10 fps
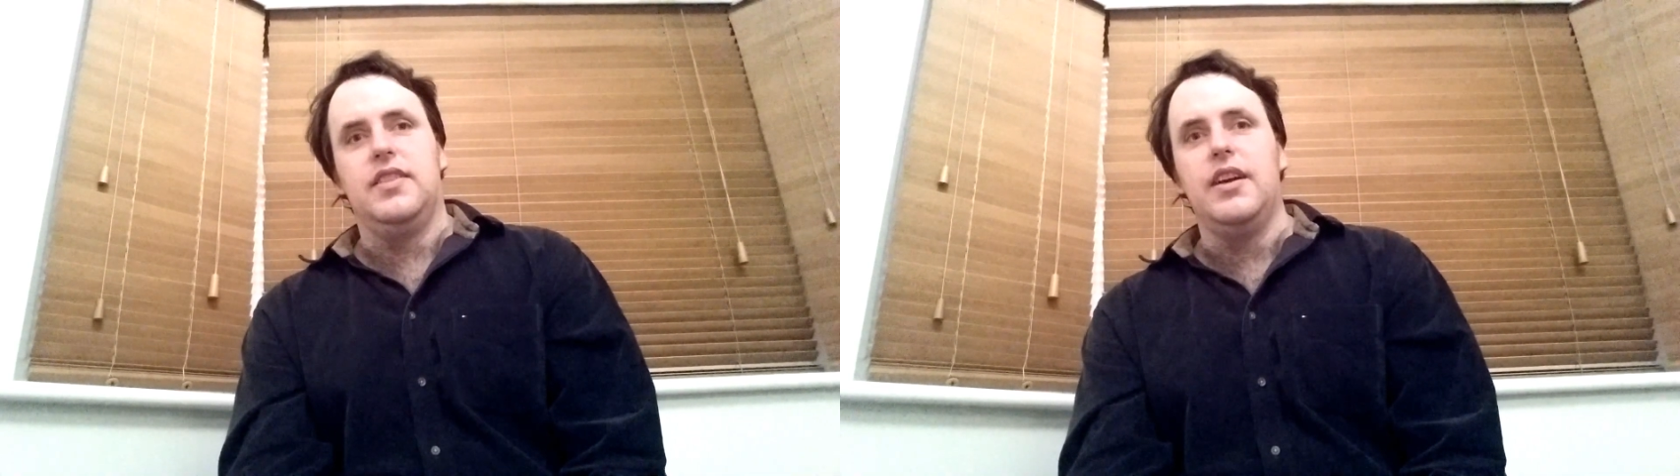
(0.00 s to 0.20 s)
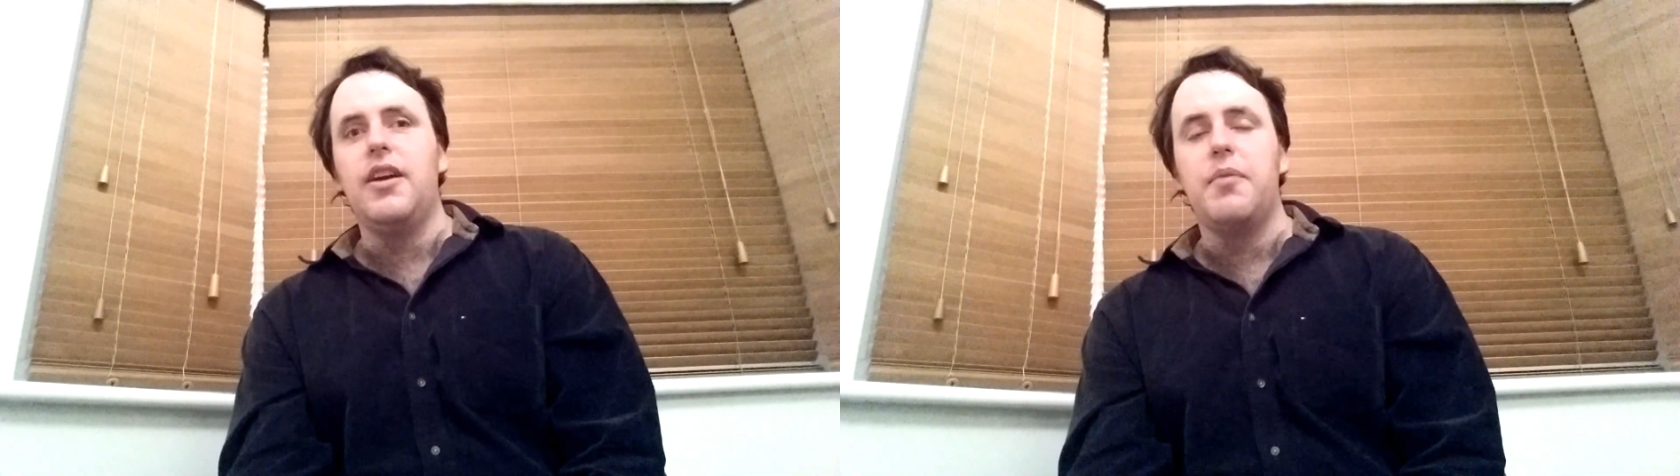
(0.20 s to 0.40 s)

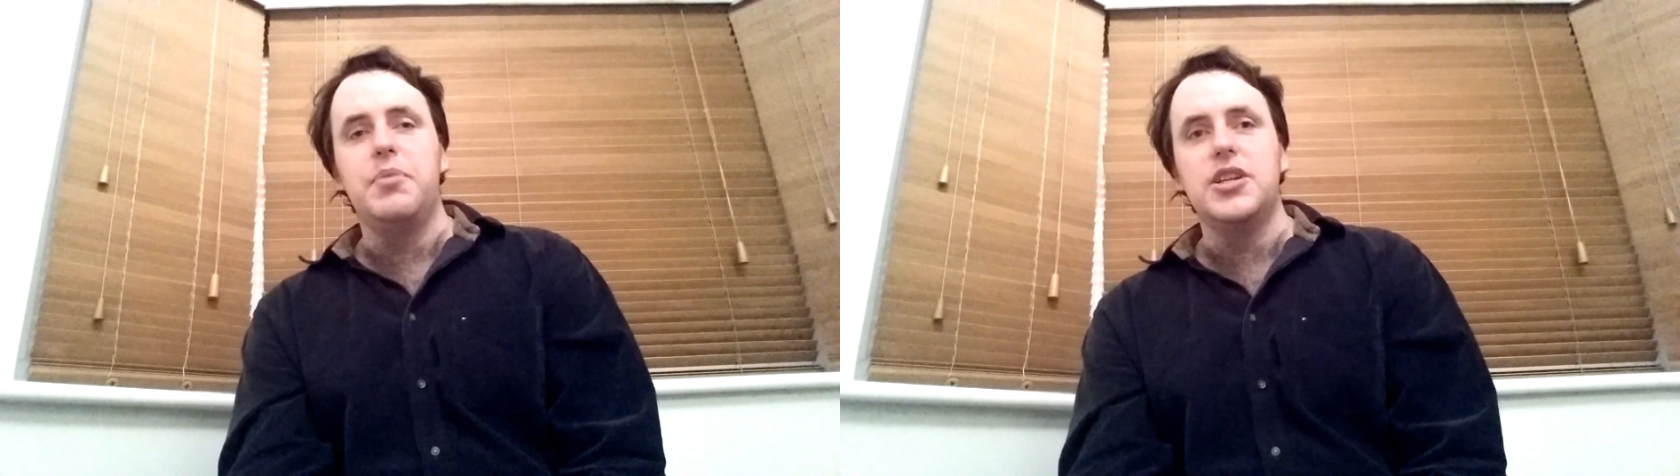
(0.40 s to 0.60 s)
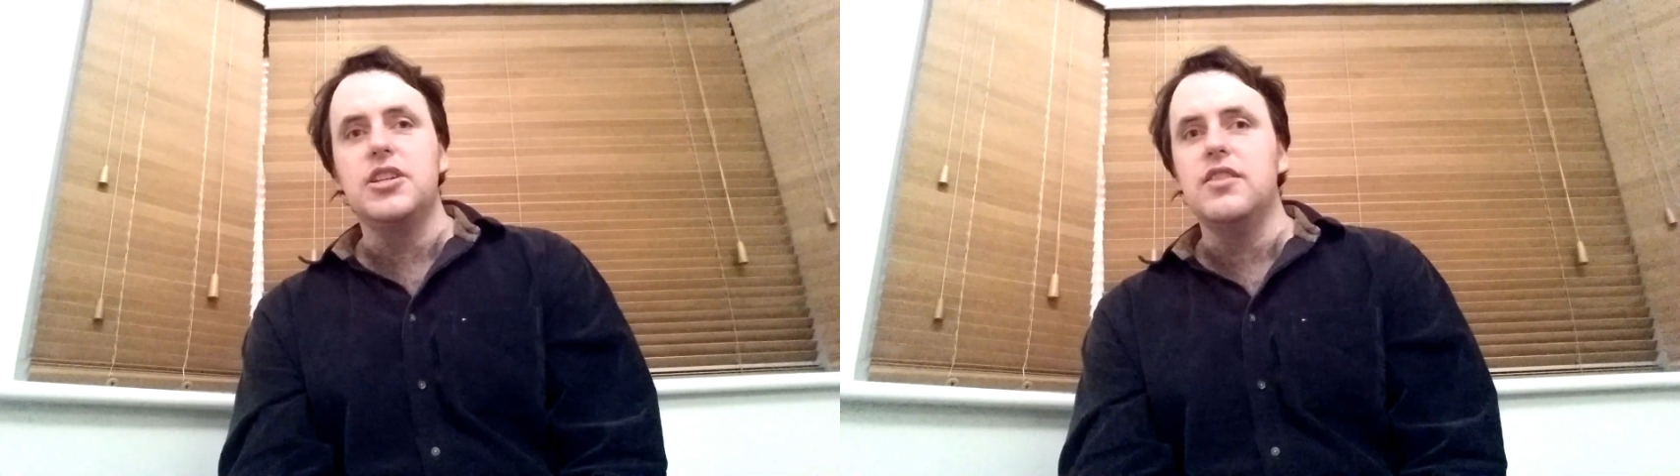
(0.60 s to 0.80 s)
their
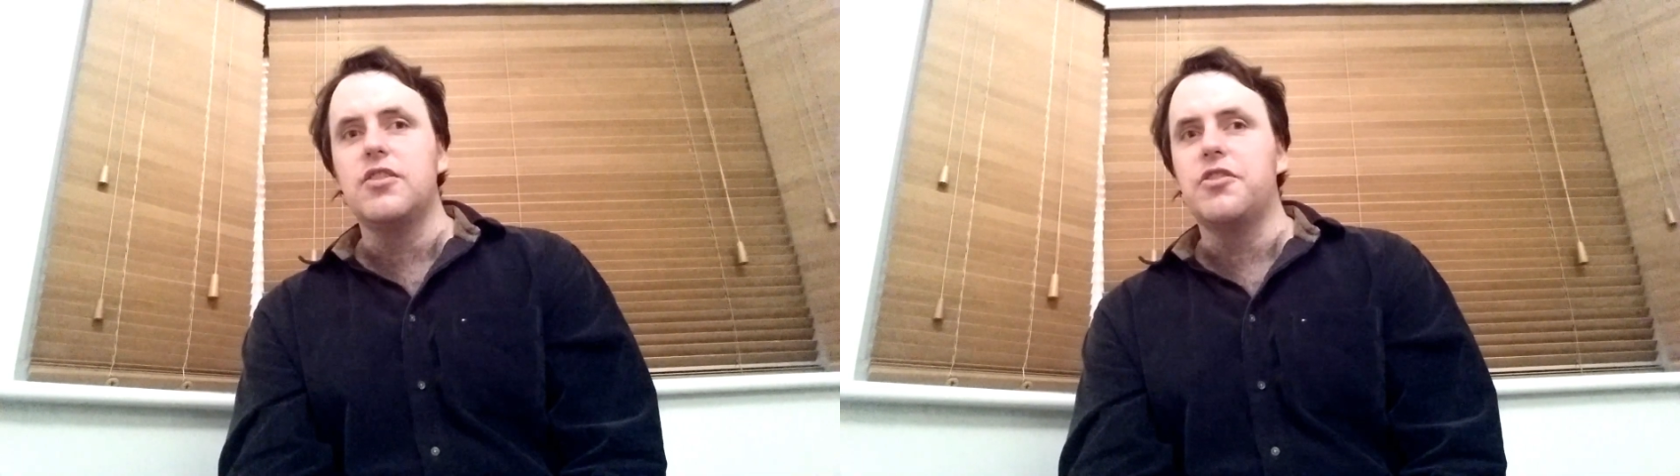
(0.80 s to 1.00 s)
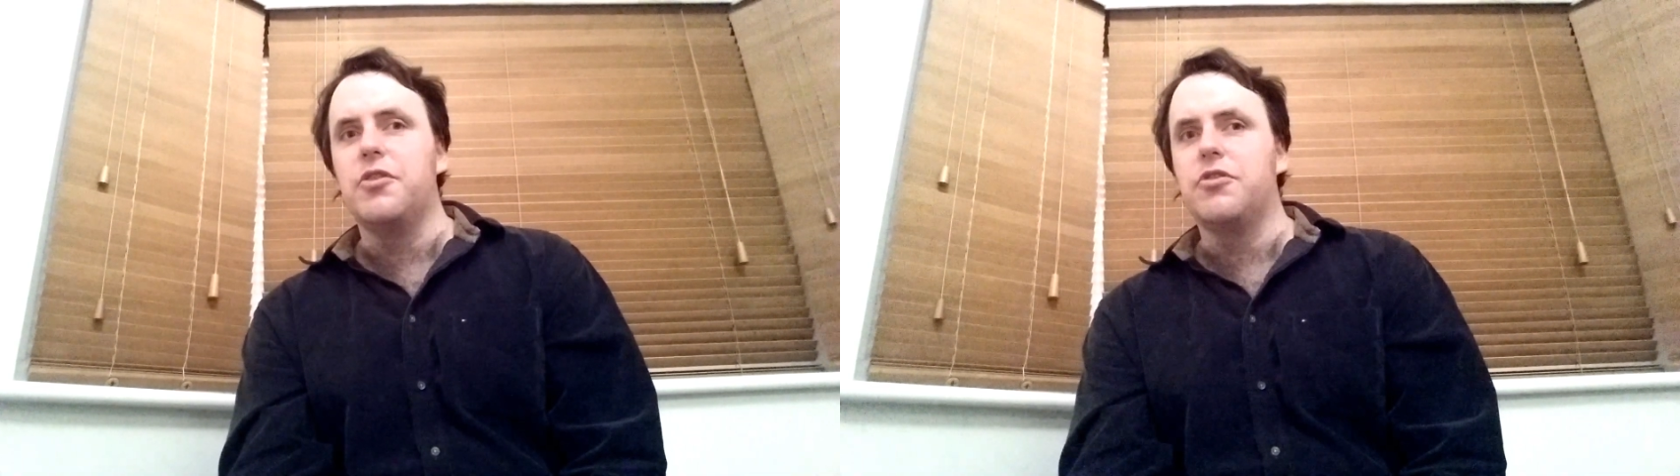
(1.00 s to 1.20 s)

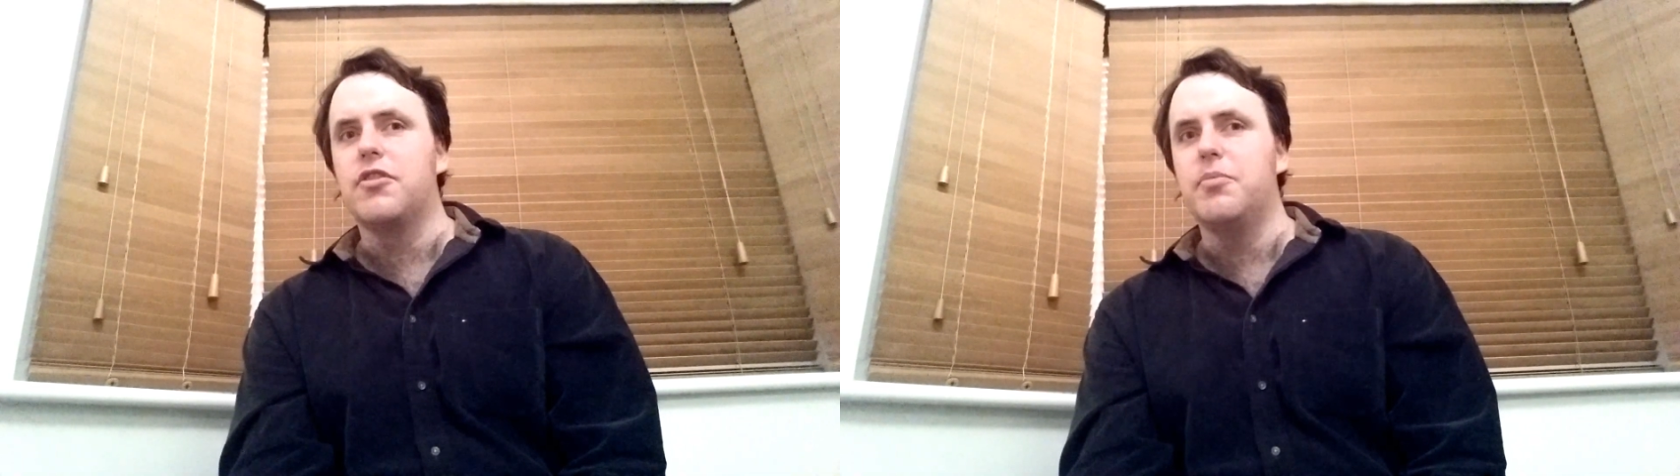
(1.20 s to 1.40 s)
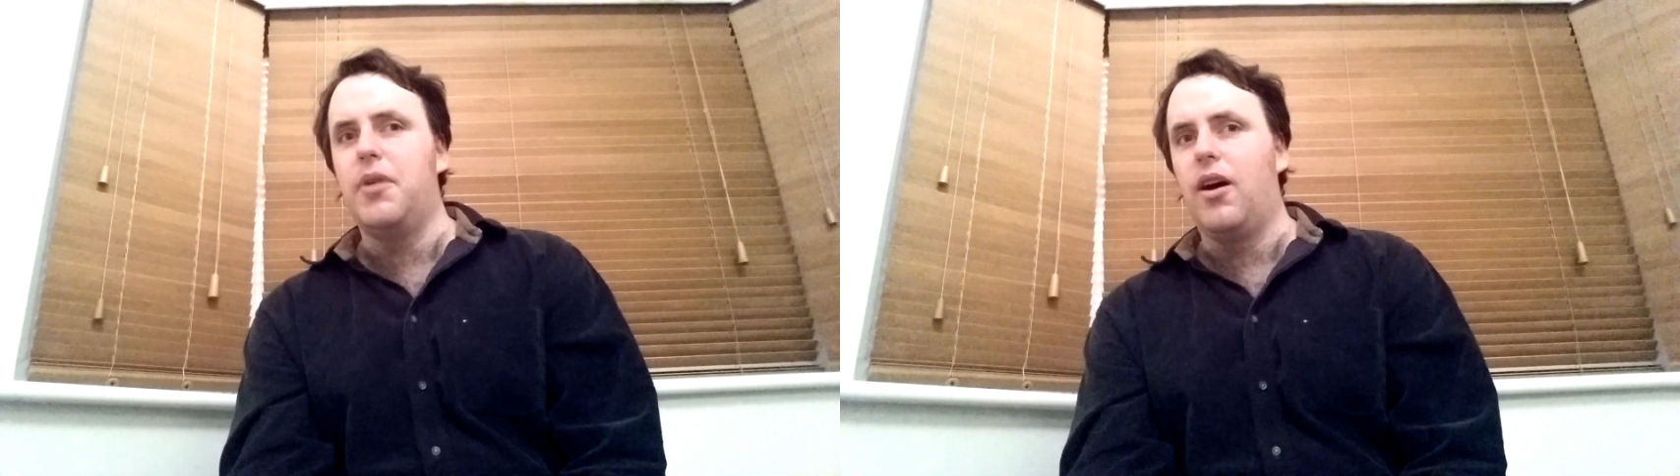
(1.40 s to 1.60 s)
ambitions are so
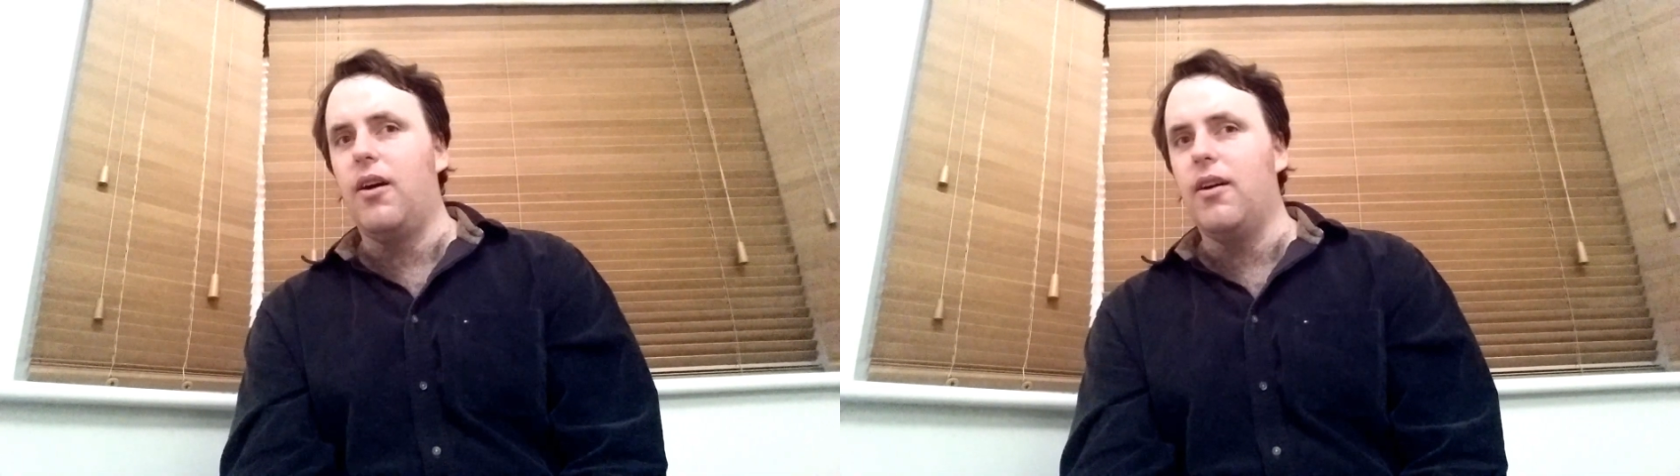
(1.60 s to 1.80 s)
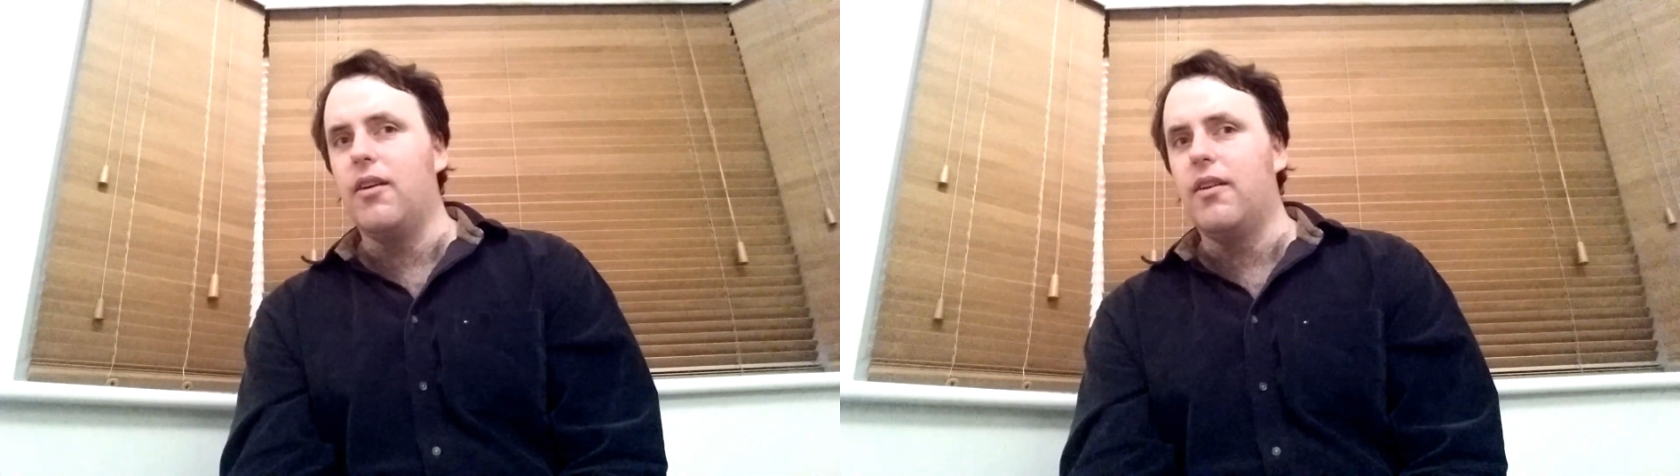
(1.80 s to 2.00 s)

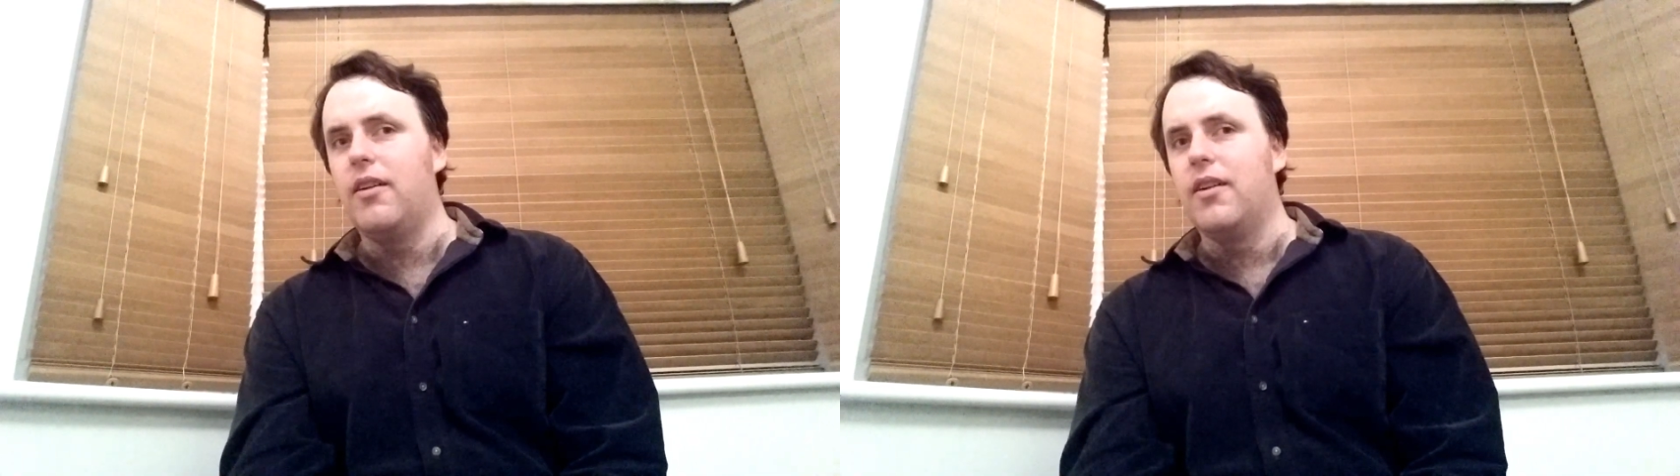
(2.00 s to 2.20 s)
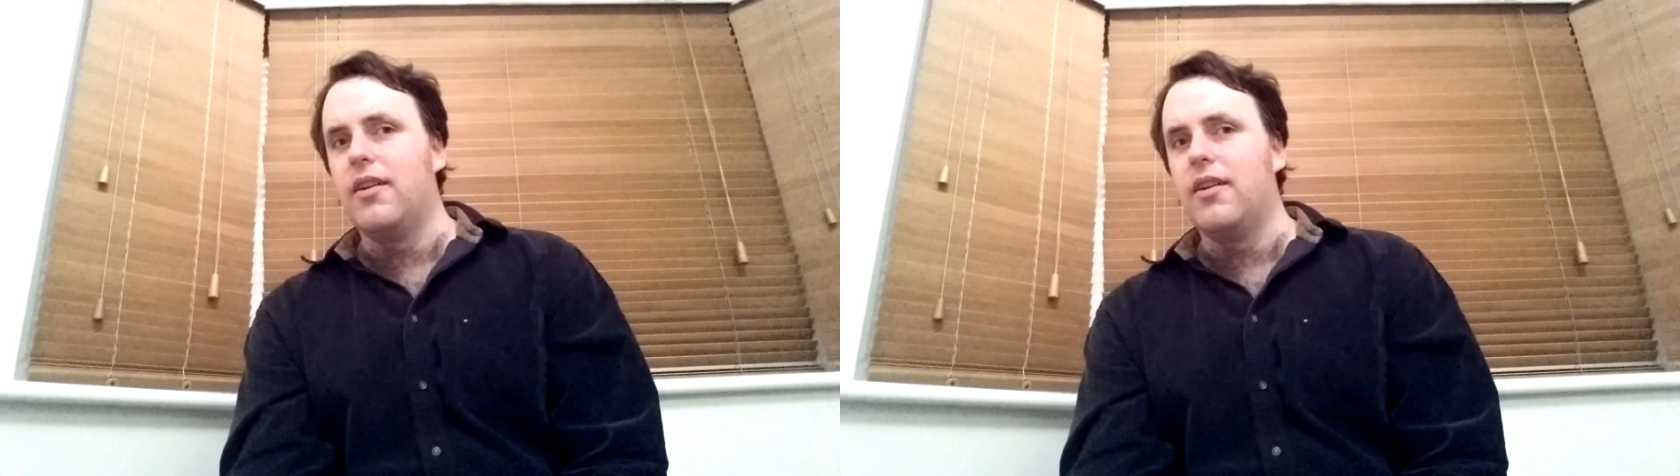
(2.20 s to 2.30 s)
small.